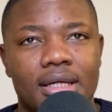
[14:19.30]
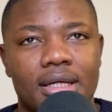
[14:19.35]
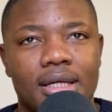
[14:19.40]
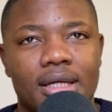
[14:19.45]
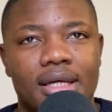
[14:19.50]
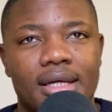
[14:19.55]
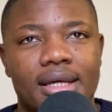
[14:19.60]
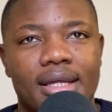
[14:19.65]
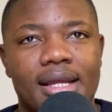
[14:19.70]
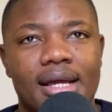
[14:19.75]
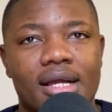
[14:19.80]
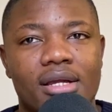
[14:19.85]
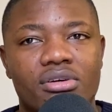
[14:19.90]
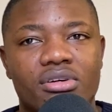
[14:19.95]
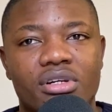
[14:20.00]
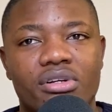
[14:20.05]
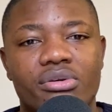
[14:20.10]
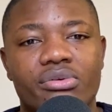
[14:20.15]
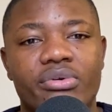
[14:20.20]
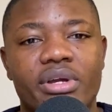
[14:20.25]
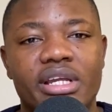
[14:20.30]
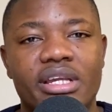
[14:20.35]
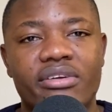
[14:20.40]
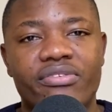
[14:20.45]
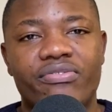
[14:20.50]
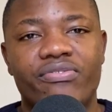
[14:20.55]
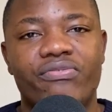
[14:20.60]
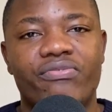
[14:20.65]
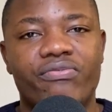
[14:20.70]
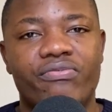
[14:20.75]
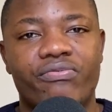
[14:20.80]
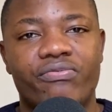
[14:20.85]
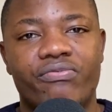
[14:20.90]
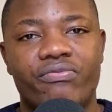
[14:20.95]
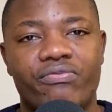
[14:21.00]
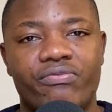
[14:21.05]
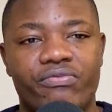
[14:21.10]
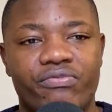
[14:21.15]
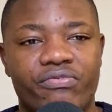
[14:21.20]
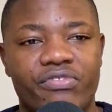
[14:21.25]
and I could already
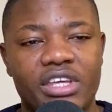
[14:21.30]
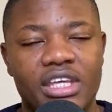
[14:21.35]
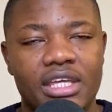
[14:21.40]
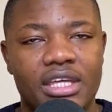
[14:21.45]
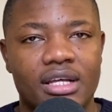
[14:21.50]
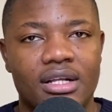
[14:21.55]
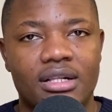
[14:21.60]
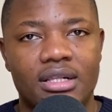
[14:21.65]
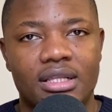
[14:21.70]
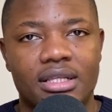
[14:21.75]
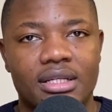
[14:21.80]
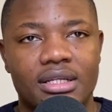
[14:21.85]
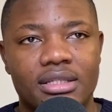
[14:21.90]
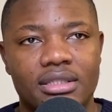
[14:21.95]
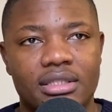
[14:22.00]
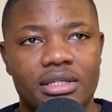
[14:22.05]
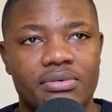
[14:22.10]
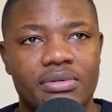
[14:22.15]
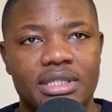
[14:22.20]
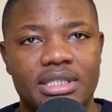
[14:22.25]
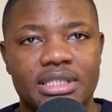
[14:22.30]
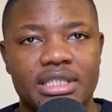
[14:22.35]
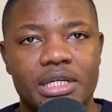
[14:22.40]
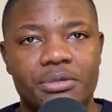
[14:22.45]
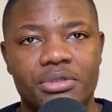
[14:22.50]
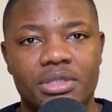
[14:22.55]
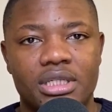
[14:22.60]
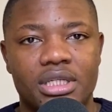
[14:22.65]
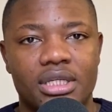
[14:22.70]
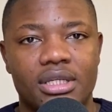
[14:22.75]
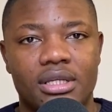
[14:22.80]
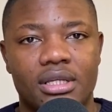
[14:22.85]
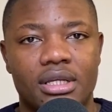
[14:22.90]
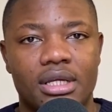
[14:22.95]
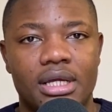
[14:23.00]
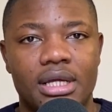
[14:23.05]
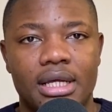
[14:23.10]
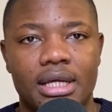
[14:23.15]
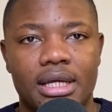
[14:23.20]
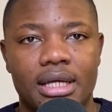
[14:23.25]
feel the reception.
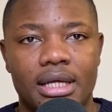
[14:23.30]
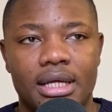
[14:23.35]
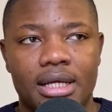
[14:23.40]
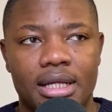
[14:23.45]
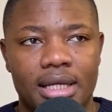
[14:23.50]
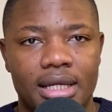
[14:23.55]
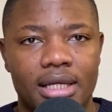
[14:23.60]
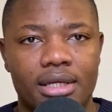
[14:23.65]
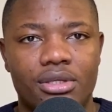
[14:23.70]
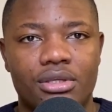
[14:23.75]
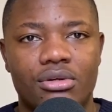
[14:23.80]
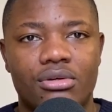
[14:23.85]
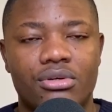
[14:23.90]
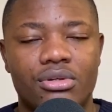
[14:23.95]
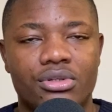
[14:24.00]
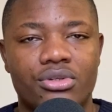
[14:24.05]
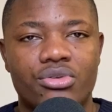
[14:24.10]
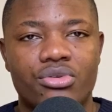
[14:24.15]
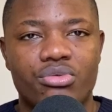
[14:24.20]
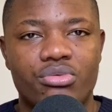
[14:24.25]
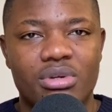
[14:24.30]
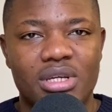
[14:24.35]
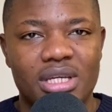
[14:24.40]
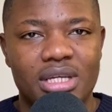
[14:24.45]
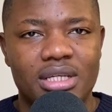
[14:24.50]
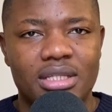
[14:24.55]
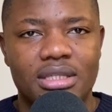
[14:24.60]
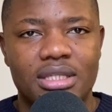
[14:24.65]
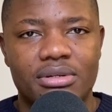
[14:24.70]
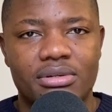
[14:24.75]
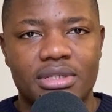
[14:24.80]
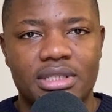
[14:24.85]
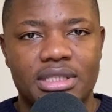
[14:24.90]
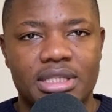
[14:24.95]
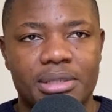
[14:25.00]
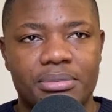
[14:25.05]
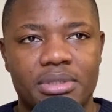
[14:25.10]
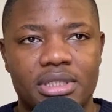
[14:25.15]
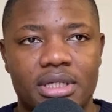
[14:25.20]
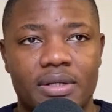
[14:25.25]
Like you could read the
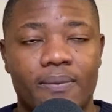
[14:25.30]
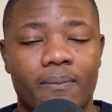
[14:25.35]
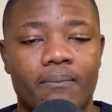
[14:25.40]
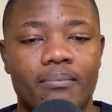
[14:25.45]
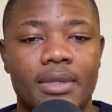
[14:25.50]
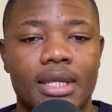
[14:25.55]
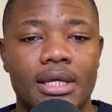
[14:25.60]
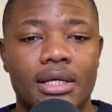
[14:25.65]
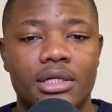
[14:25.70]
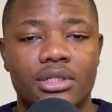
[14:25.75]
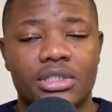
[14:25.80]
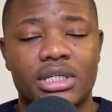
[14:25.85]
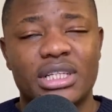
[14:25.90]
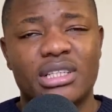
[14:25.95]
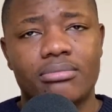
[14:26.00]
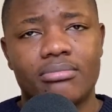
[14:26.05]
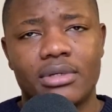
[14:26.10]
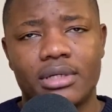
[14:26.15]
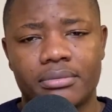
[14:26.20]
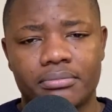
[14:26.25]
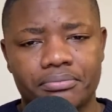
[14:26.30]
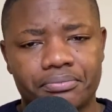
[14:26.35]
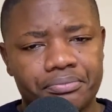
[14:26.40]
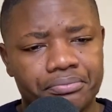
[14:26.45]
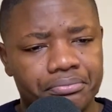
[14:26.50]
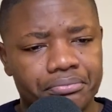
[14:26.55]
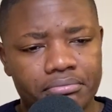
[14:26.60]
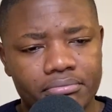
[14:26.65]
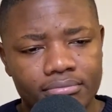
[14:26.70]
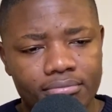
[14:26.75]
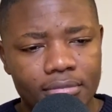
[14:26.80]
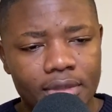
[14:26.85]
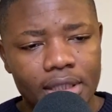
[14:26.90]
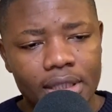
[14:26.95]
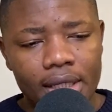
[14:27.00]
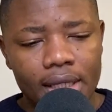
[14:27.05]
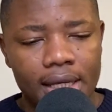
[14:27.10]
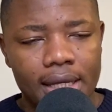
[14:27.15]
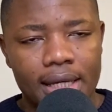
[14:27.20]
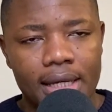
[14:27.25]
reception. Trust me,
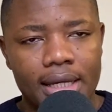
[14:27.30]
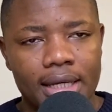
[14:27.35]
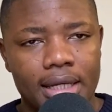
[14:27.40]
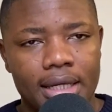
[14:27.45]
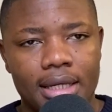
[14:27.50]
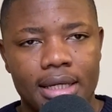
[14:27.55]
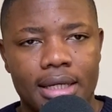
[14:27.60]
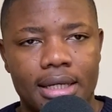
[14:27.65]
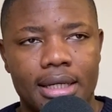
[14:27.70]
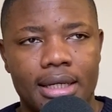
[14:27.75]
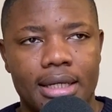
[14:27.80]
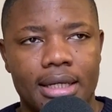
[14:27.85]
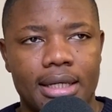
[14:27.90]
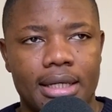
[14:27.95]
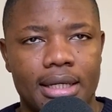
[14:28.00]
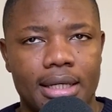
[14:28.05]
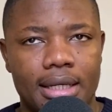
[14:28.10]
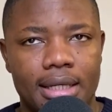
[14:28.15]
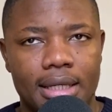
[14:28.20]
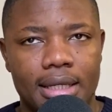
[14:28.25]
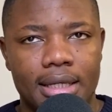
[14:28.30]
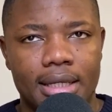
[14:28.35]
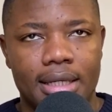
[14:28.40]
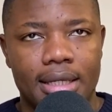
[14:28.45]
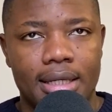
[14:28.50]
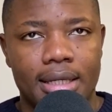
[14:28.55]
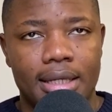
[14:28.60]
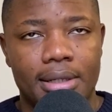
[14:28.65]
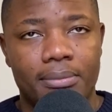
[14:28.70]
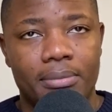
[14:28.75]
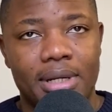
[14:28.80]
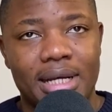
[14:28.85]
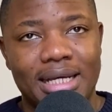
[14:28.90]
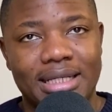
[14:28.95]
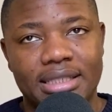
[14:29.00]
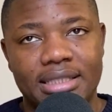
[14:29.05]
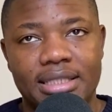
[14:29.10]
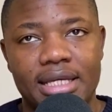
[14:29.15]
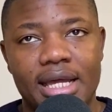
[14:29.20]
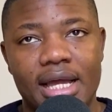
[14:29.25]
when I
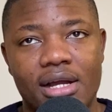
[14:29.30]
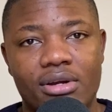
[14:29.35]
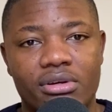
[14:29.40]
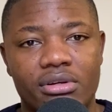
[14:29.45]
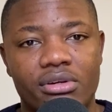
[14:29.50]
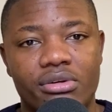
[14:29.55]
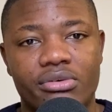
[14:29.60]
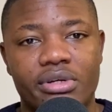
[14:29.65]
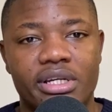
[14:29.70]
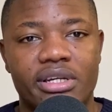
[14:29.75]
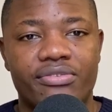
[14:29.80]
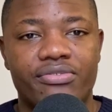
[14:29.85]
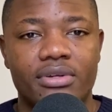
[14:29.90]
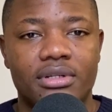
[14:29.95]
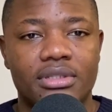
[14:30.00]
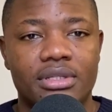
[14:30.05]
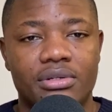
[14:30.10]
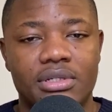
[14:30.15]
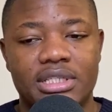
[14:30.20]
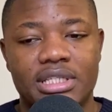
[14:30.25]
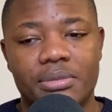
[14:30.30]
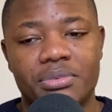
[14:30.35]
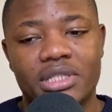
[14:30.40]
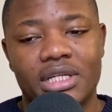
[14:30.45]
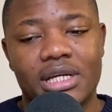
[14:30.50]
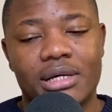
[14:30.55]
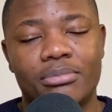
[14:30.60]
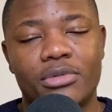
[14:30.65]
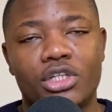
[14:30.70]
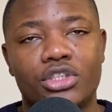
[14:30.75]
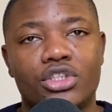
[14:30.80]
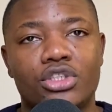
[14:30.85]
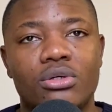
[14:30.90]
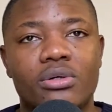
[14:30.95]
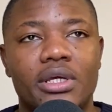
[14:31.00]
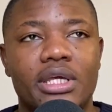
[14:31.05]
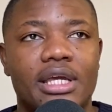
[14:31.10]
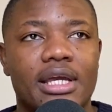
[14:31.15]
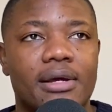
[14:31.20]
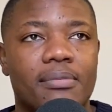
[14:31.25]
say I could already feel the reception, I'm not
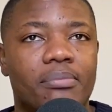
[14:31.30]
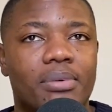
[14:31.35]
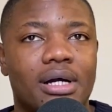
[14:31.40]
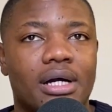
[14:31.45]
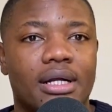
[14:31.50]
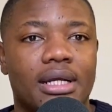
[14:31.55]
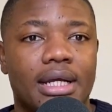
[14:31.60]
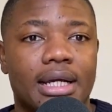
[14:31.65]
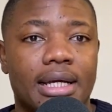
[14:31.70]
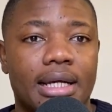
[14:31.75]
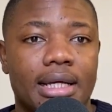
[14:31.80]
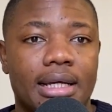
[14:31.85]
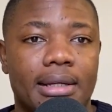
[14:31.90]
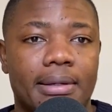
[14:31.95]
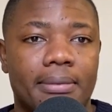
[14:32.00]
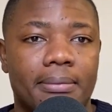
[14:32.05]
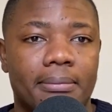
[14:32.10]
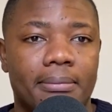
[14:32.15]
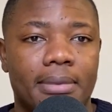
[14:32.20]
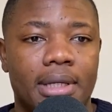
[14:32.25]
talking about the